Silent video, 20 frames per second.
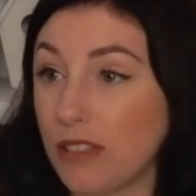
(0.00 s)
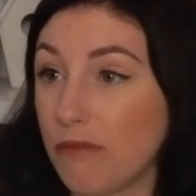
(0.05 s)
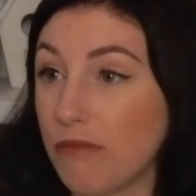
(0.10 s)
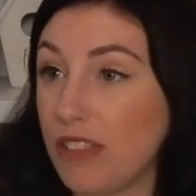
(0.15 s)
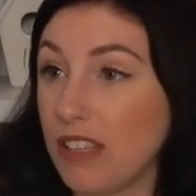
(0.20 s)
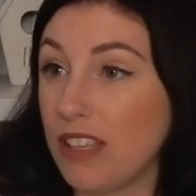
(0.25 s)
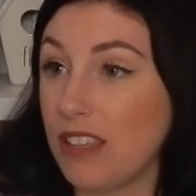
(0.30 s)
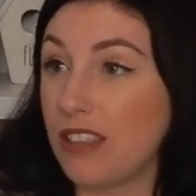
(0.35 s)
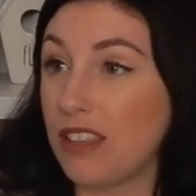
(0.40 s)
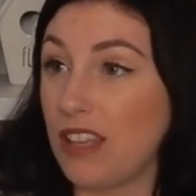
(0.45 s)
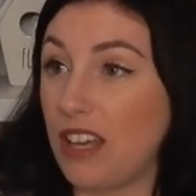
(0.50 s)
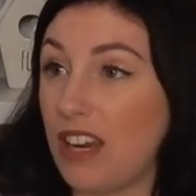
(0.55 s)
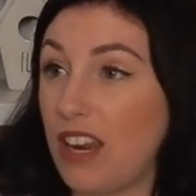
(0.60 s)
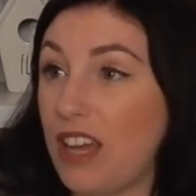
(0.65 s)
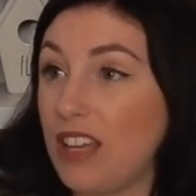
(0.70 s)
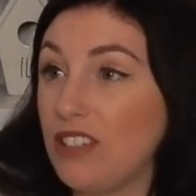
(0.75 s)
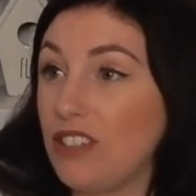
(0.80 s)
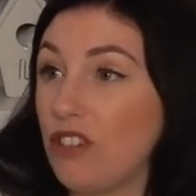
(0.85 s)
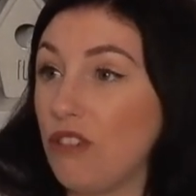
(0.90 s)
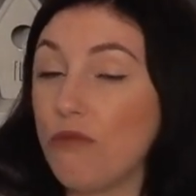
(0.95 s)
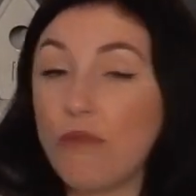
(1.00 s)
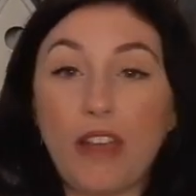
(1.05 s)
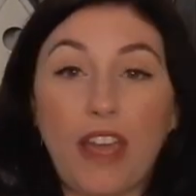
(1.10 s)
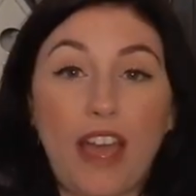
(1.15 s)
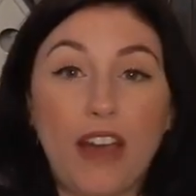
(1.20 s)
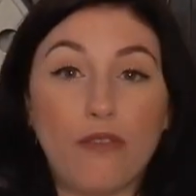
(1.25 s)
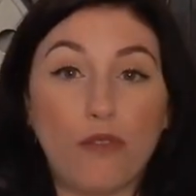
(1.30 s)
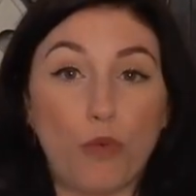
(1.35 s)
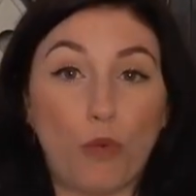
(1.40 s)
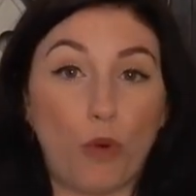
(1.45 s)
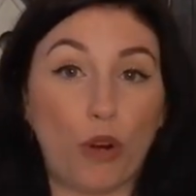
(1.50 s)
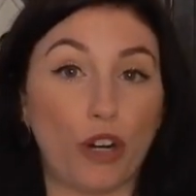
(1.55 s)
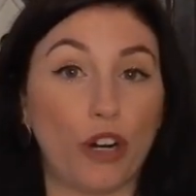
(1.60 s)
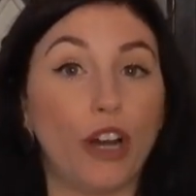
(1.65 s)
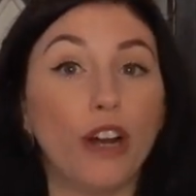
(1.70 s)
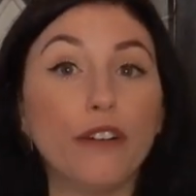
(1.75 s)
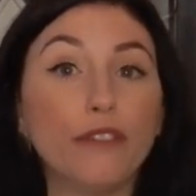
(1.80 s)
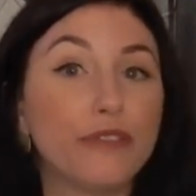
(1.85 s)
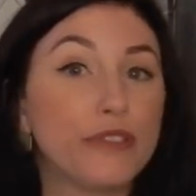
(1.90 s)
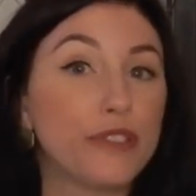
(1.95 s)
something that I don't have a word
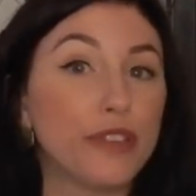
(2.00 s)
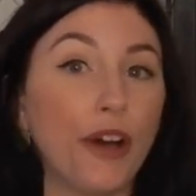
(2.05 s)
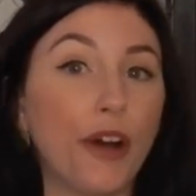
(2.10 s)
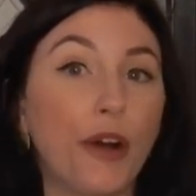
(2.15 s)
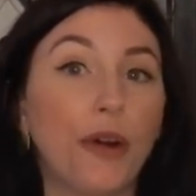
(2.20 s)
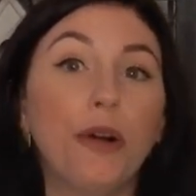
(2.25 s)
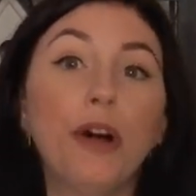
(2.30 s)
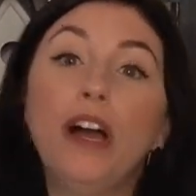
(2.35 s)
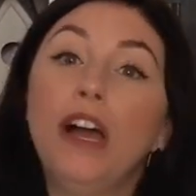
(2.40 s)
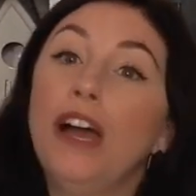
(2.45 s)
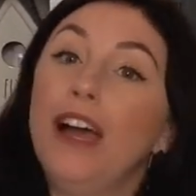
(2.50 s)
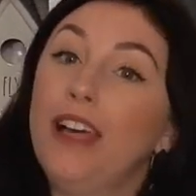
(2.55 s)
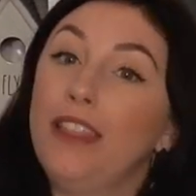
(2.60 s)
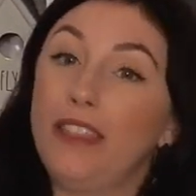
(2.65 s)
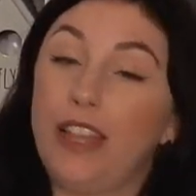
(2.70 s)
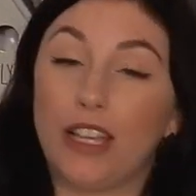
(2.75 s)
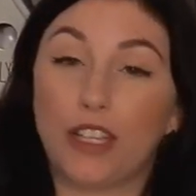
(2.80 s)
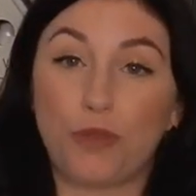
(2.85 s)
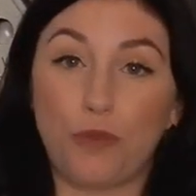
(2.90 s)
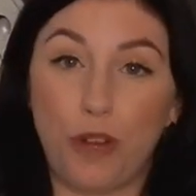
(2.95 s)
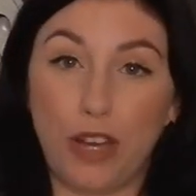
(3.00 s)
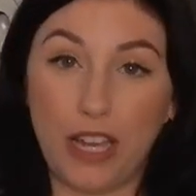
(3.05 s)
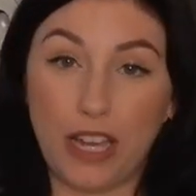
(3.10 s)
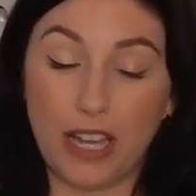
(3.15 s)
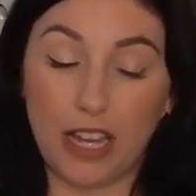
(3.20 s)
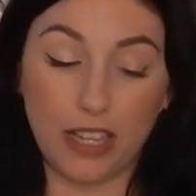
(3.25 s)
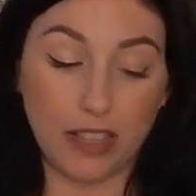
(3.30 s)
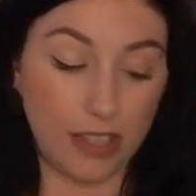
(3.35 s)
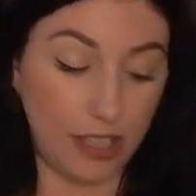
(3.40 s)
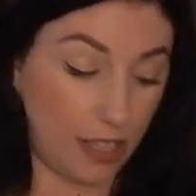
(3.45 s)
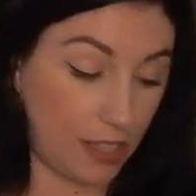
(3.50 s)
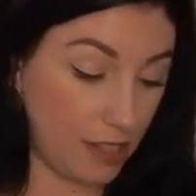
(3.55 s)
of, so that's why I got